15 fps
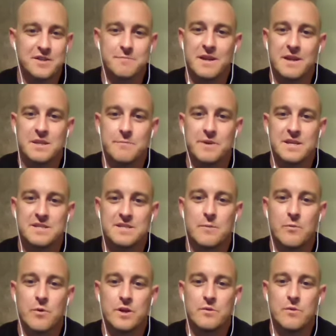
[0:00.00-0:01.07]
So make the big
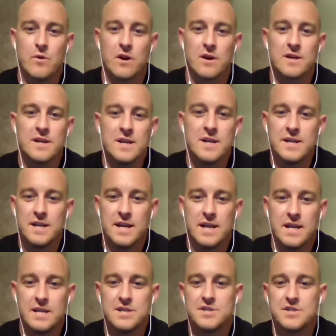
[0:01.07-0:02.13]
time where you are.
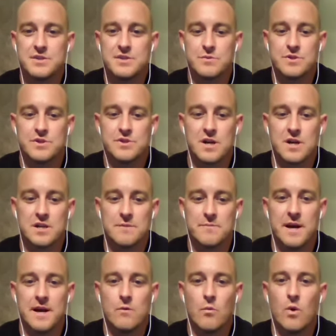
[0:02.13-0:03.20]
And it's just what you talked
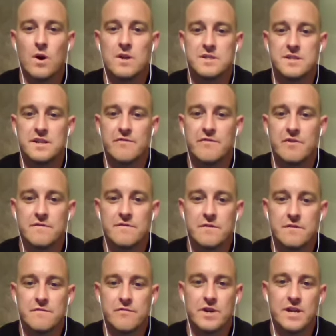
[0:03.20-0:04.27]
about. What's different
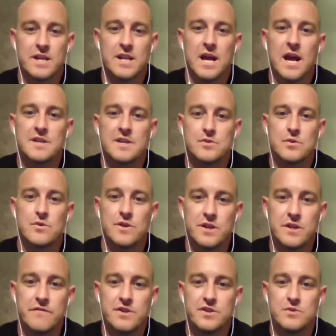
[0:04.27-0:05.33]
for an NAIA school
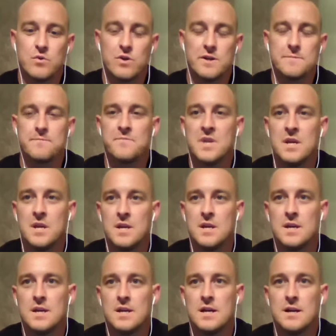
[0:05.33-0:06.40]
and a Division I?
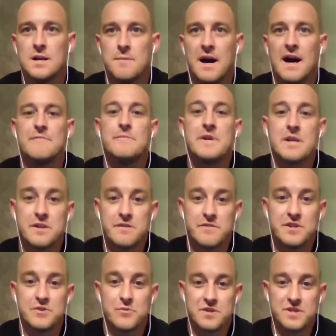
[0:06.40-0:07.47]
I've been on
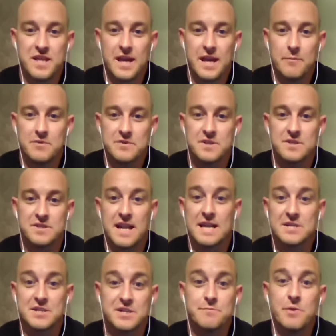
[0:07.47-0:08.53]
Division I campuses and
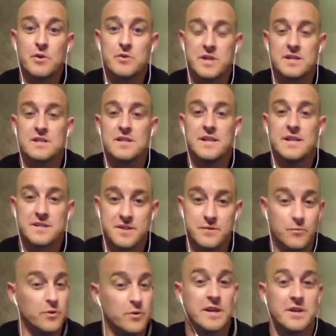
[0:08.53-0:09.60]
actually spoke at clinics
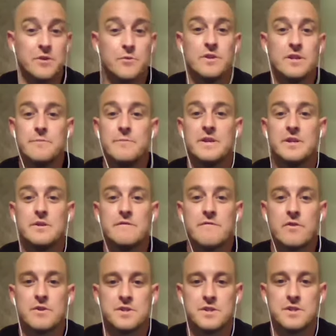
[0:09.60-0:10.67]
at a really big
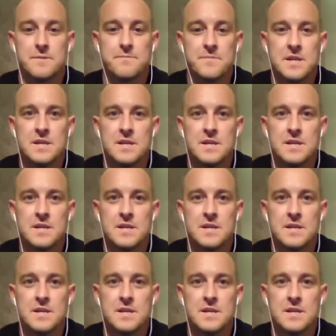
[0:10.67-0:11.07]
university.